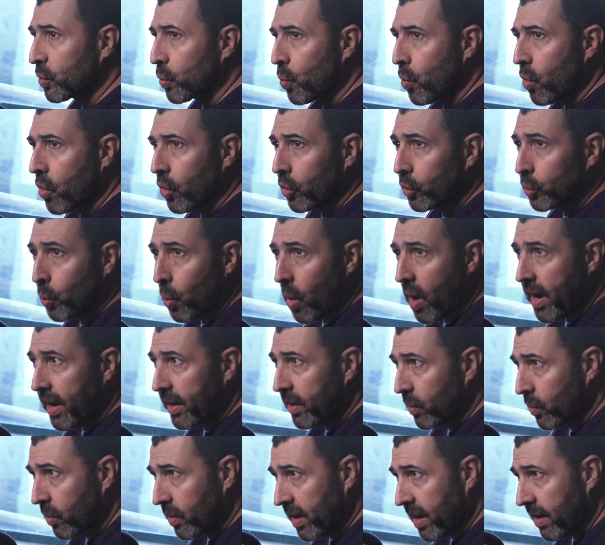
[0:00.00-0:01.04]
worldwide
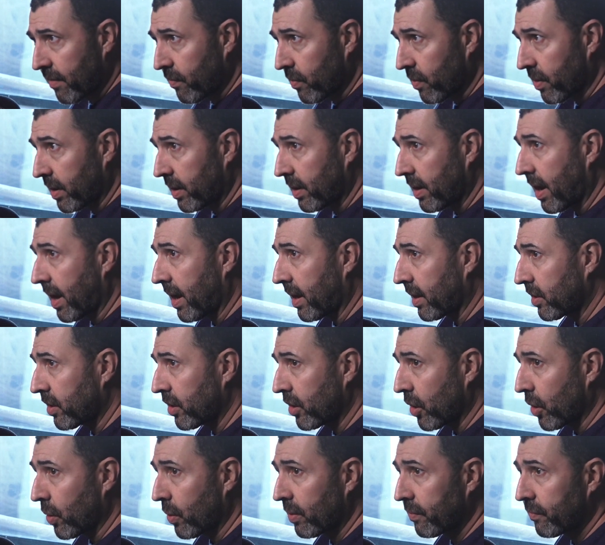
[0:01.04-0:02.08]
or whatever. And
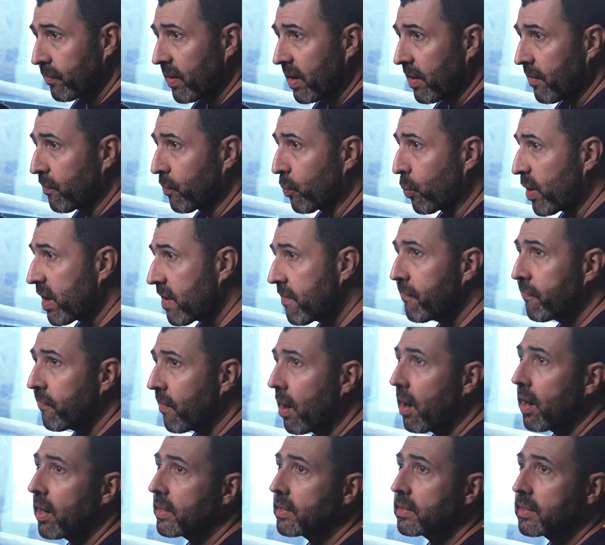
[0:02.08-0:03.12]
if we
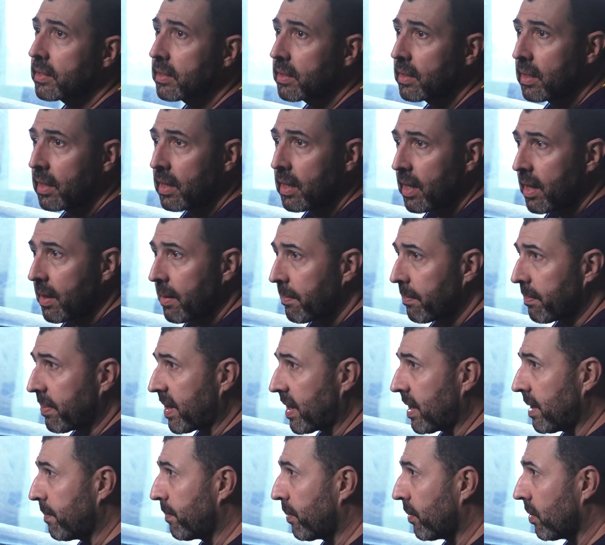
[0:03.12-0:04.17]
fart,
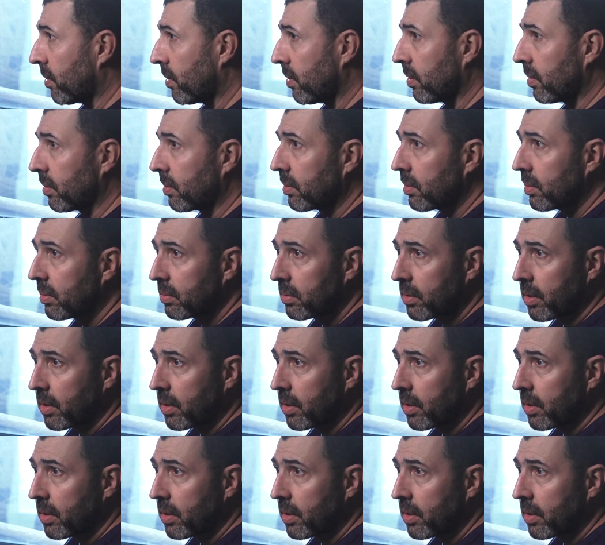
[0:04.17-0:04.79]
people,